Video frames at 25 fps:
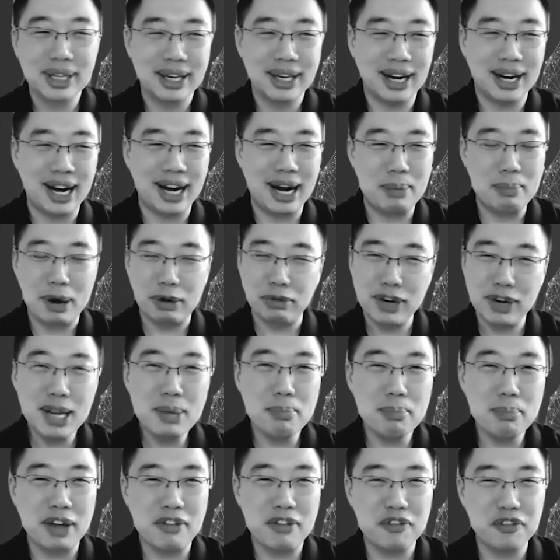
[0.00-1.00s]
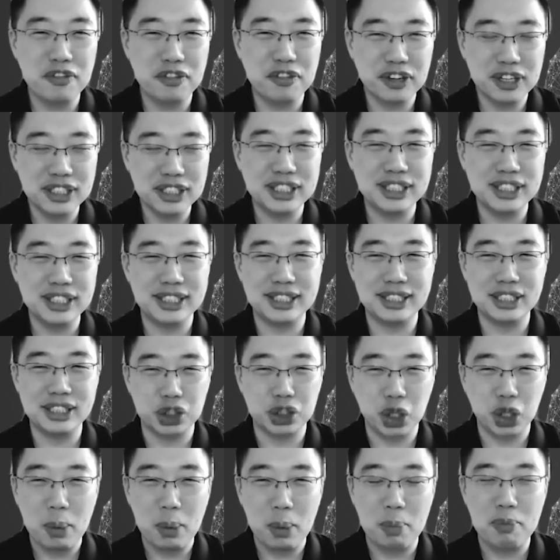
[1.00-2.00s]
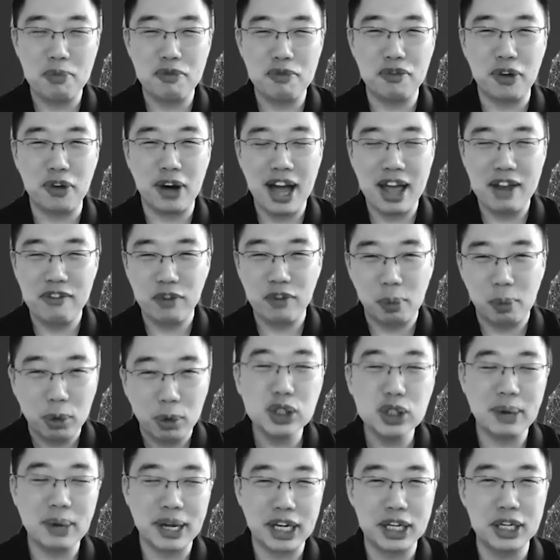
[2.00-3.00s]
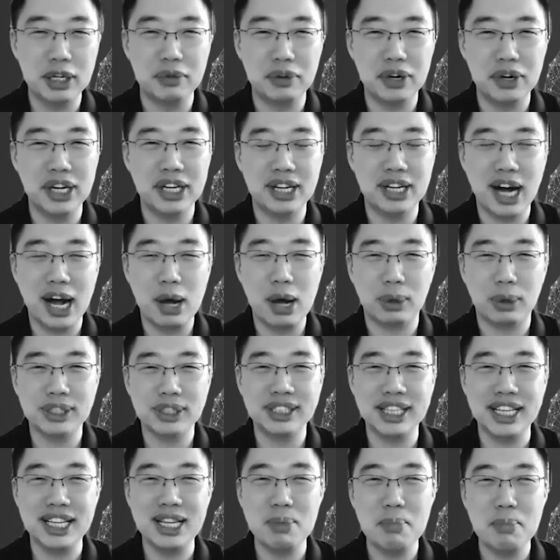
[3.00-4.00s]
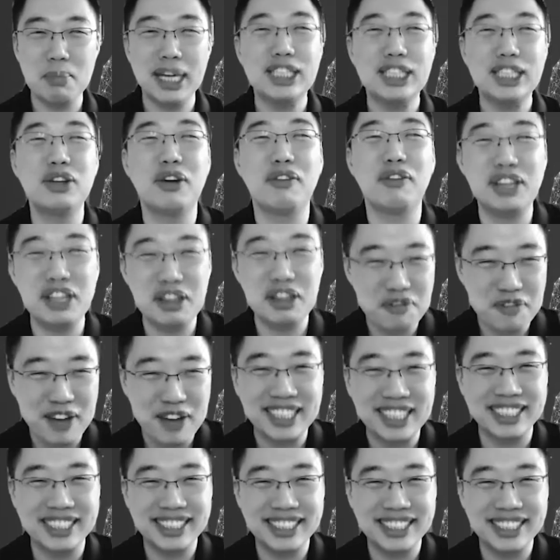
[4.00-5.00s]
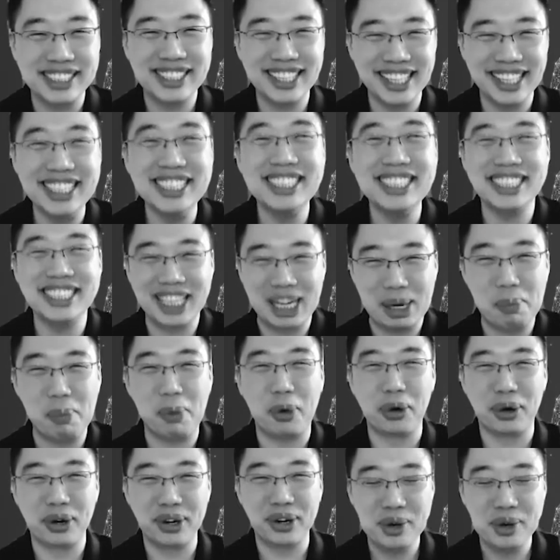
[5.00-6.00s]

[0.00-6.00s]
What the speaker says: But really my first job, and for most of my career, I was in the Ministry of Defense in Singapore.